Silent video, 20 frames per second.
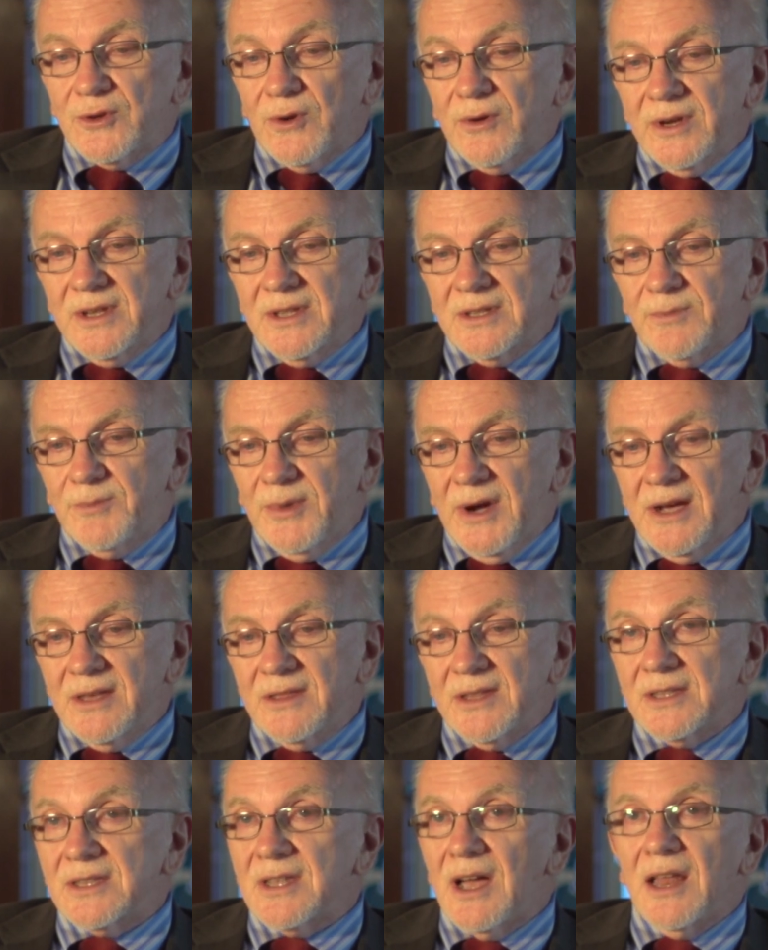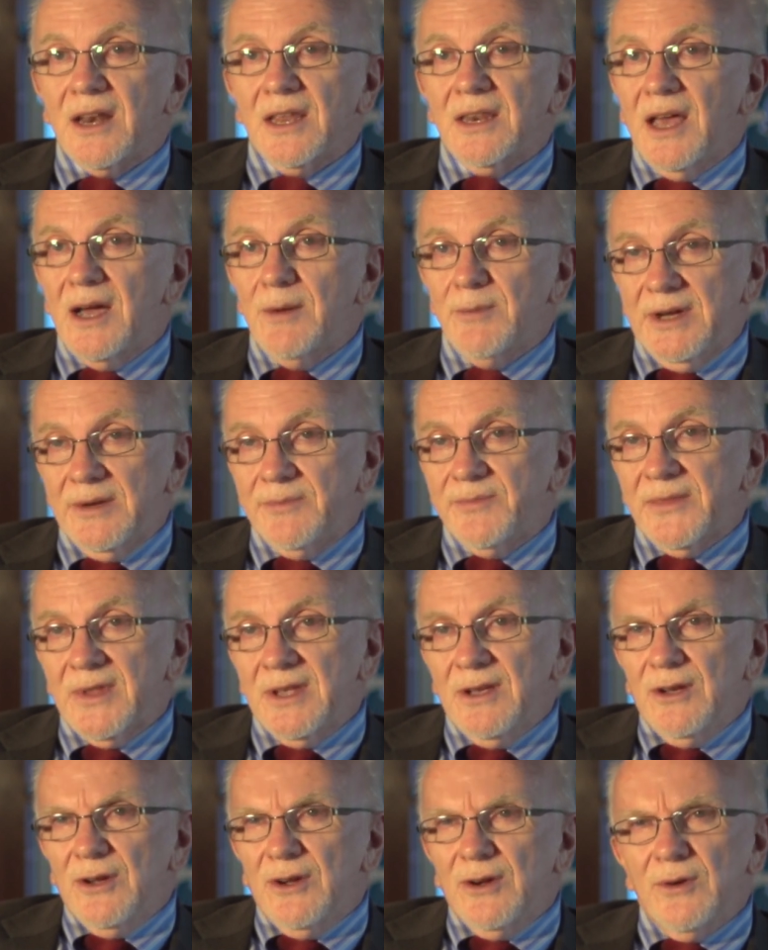joined by the Dalai Lama,
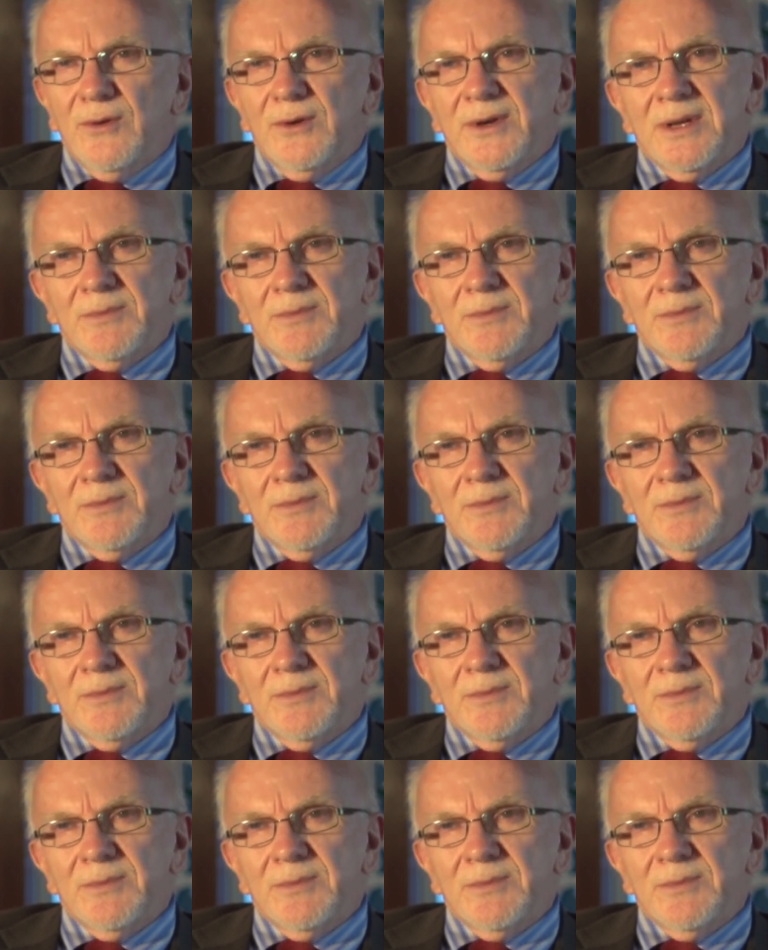who